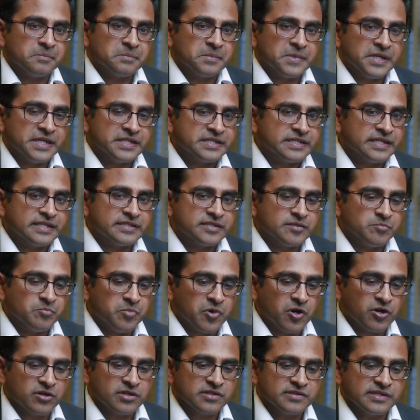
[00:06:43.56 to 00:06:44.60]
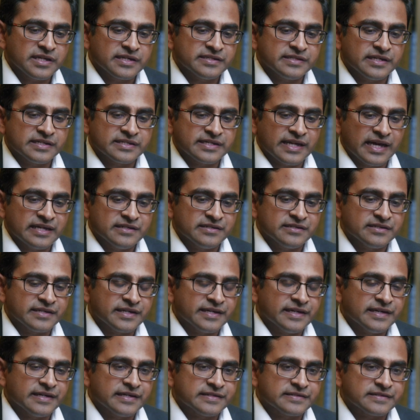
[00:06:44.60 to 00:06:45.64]
It's important that that talent
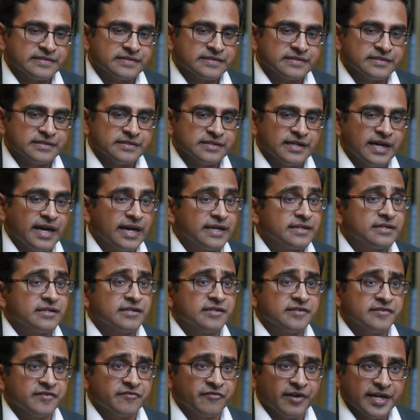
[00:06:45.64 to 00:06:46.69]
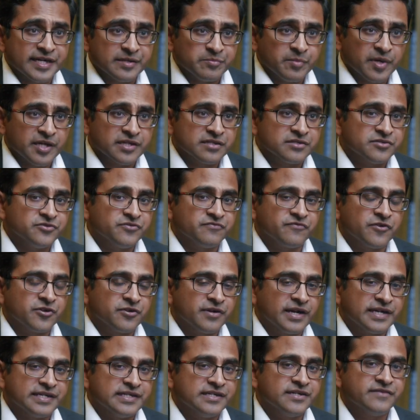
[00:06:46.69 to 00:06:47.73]
gets handled in the right manner. You've got to
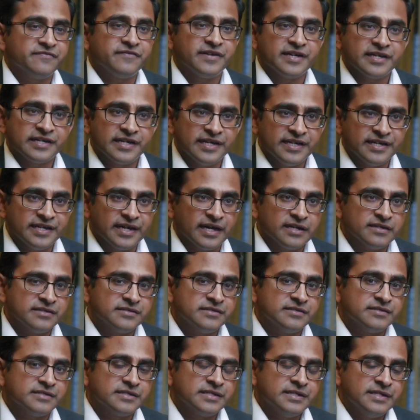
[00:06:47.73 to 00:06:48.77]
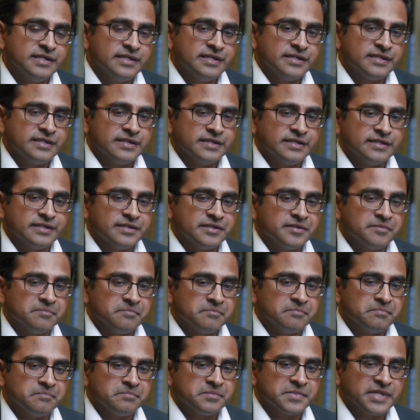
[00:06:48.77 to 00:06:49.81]
identify key talent,
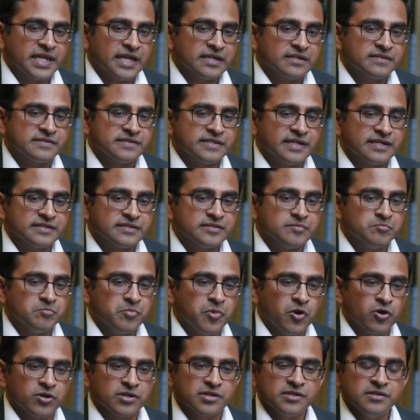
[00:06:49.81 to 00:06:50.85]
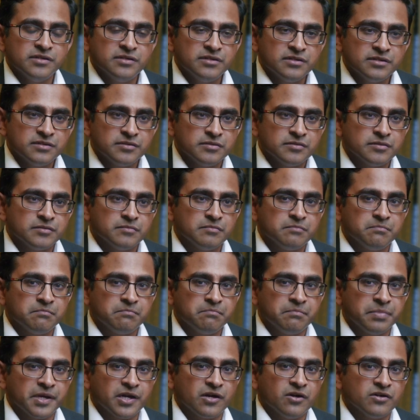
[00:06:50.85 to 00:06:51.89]
talent that's important
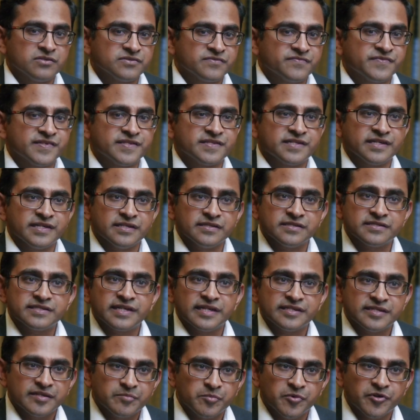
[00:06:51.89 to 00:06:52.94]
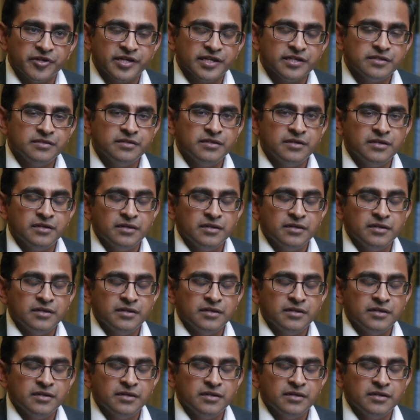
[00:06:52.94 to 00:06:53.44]
because of the skills that they bring in,